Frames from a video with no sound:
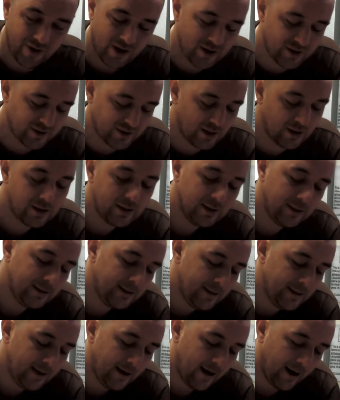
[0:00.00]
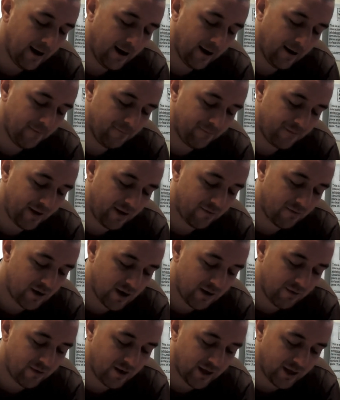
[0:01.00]
faster. They're
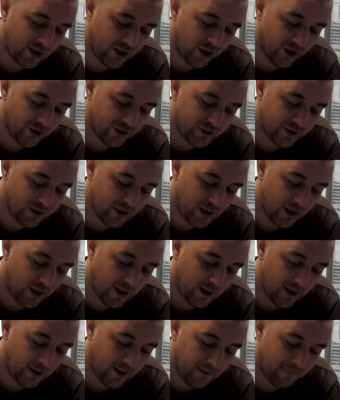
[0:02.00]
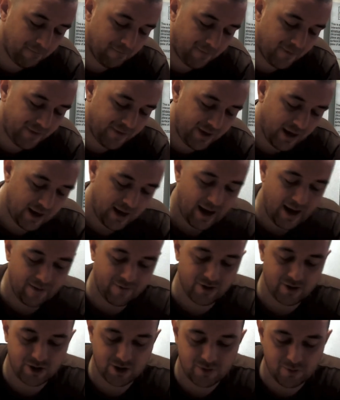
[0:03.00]
really, really good. They have
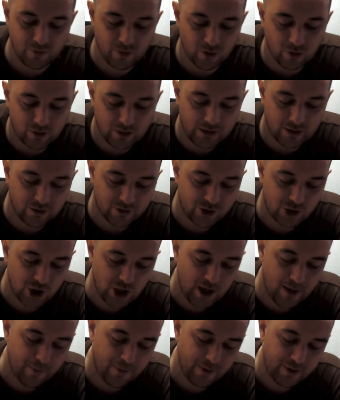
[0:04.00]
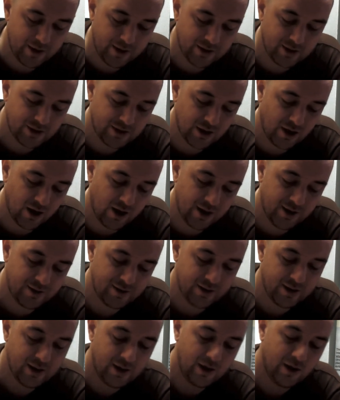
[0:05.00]
a small little chip inside.
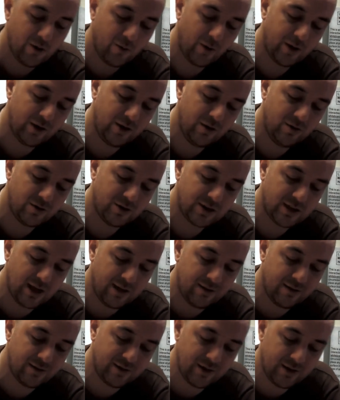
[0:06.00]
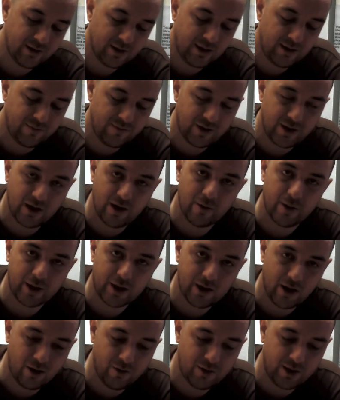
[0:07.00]
When you send the video
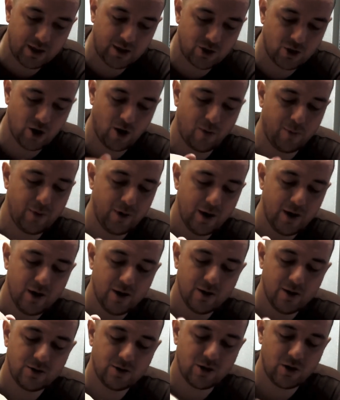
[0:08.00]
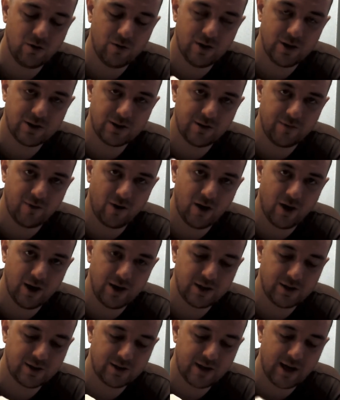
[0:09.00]
encoding job to this
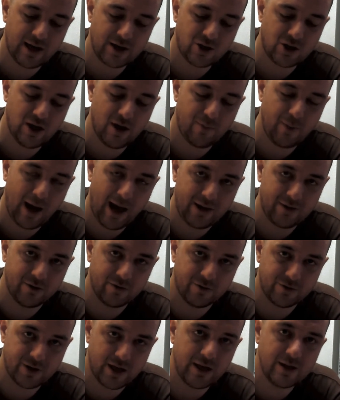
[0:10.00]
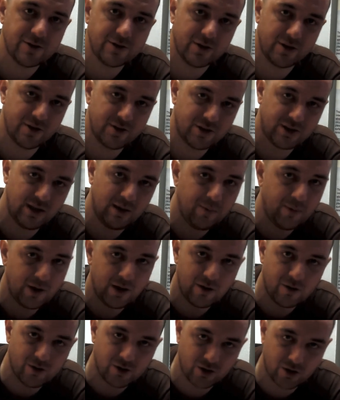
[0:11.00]
device, that chip handles it, so the
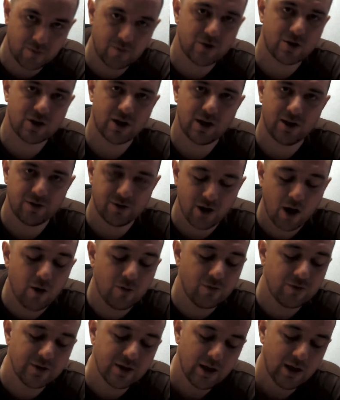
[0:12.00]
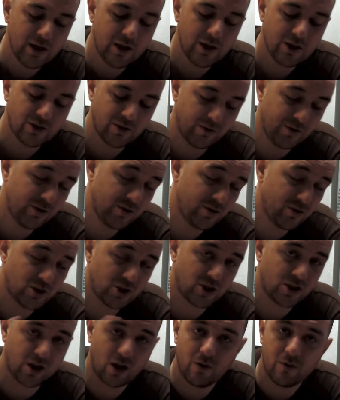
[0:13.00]
CPUs on your machine don't. So it doesn't
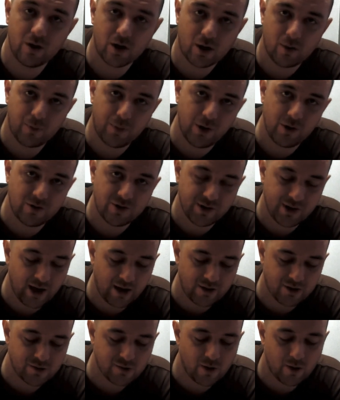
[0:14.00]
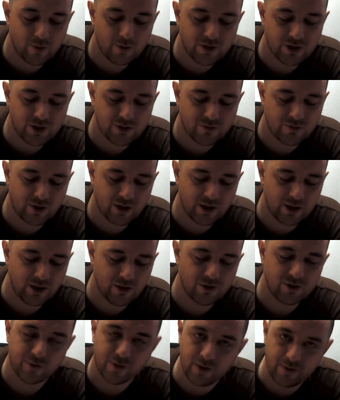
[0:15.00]
slow your computer down as well, which is really
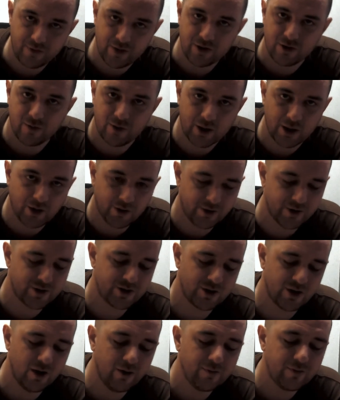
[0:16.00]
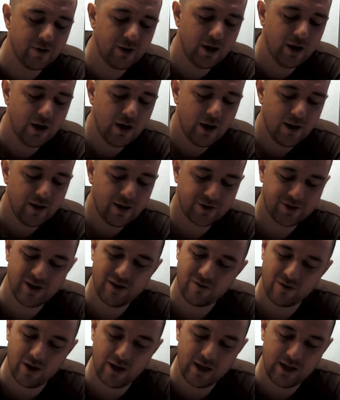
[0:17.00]
useful if you're doing other stuff. That's it
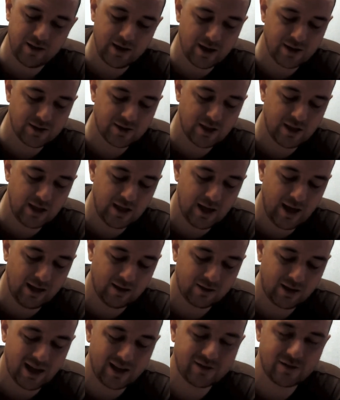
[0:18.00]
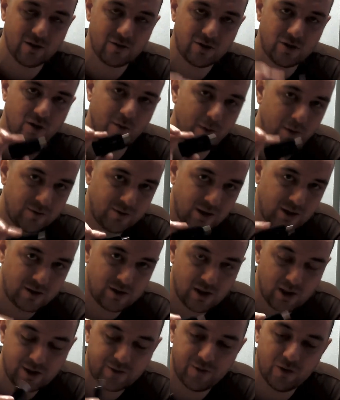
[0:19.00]
really, that's the Elgato Turbo
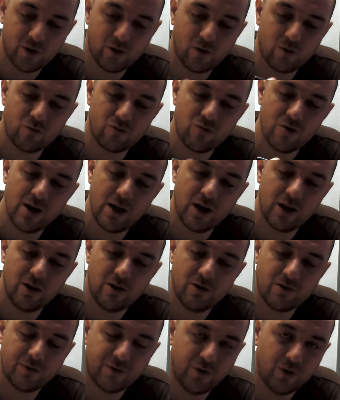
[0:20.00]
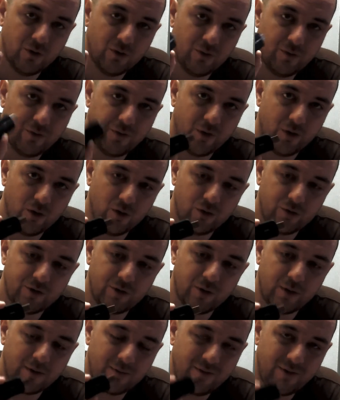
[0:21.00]
264, really useful for
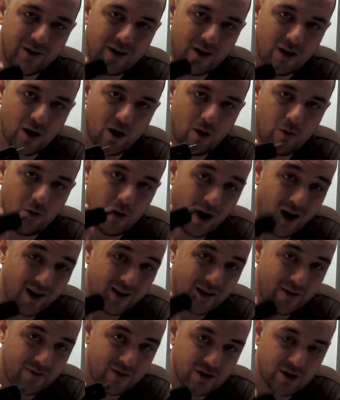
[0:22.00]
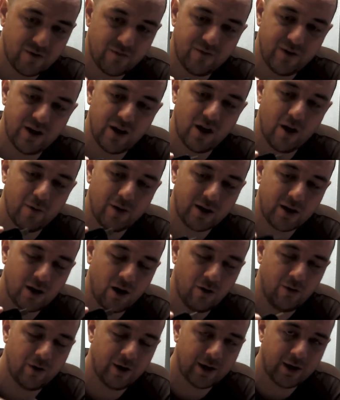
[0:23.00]
doing video, high definition video
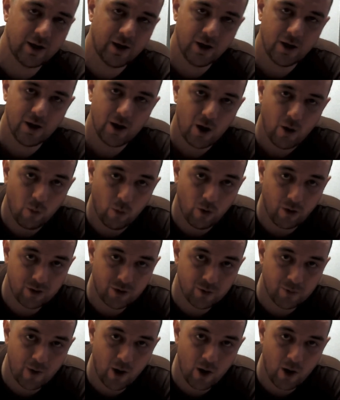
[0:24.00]
encoding while you're